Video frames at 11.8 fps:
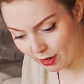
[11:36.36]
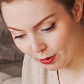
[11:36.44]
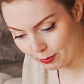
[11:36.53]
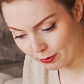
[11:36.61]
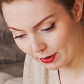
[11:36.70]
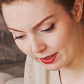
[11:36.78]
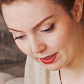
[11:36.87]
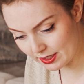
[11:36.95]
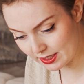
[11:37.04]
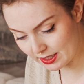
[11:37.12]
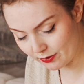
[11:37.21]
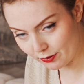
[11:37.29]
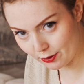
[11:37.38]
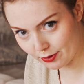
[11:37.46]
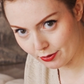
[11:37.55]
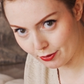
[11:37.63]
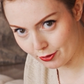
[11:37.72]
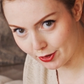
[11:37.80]
operate this if you're
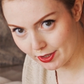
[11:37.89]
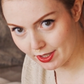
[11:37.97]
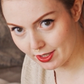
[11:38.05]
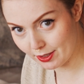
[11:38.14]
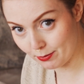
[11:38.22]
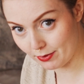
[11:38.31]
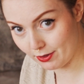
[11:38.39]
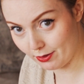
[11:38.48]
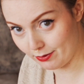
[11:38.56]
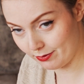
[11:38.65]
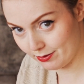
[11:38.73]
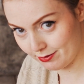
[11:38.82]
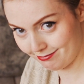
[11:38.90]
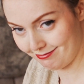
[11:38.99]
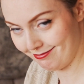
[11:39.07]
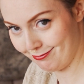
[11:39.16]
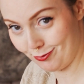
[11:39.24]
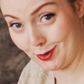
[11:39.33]
30 and above,
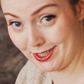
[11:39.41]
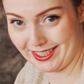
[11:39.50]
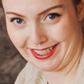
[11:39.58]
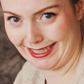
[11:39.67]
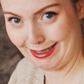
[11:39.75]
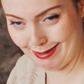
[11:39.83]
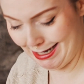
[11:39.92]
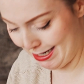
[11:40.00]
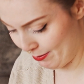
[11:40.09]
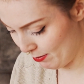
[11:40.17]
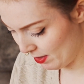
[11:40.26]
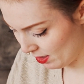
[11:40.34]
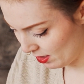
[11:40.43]
which I now am.